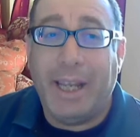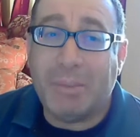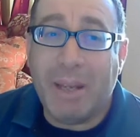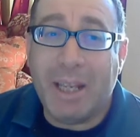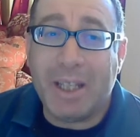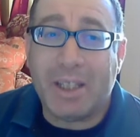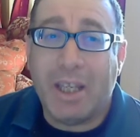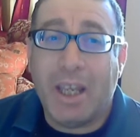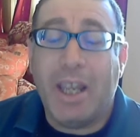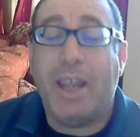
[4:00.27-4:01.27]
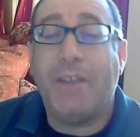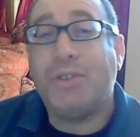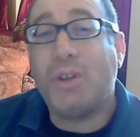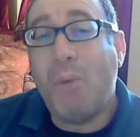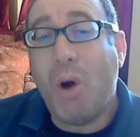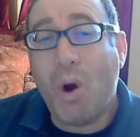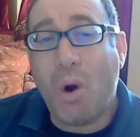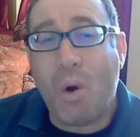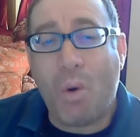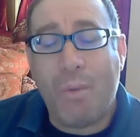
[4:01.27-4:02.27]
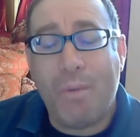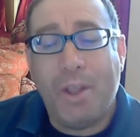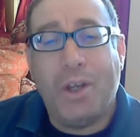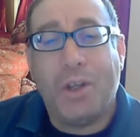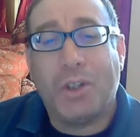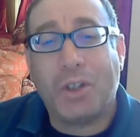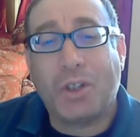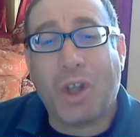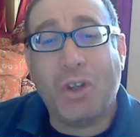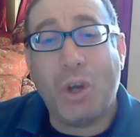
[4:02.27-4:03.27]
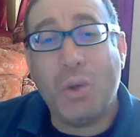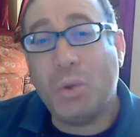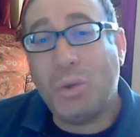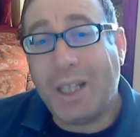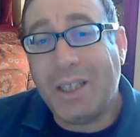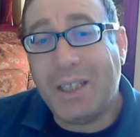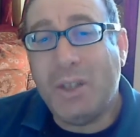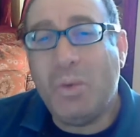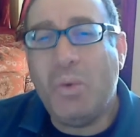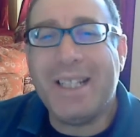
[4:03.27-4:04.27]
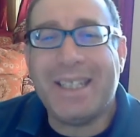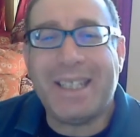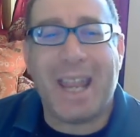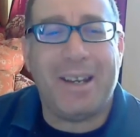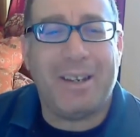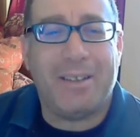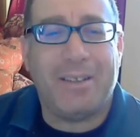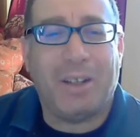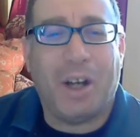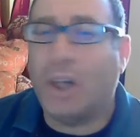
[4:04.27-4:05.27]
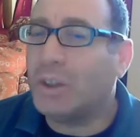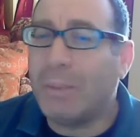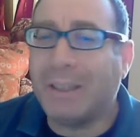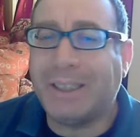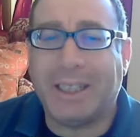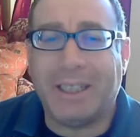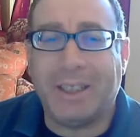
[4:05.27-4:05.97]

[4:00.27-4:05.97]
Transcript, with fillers: means if tomorrow the stock goes to 19, you will sell automatically.